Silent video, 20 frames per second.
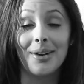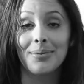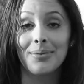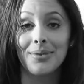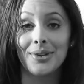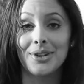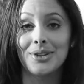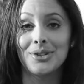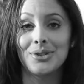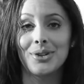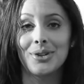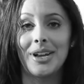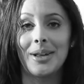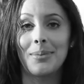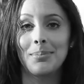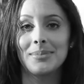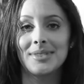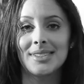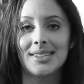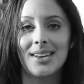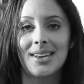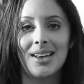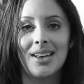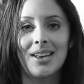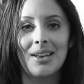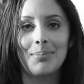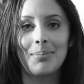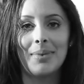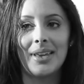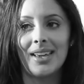for your dreams
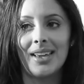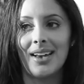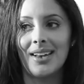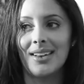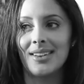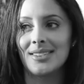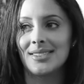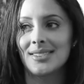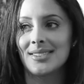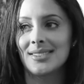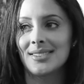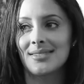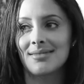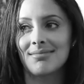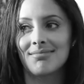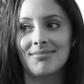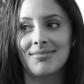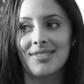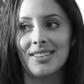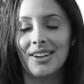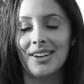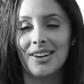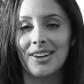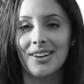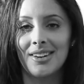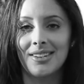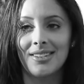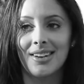because they're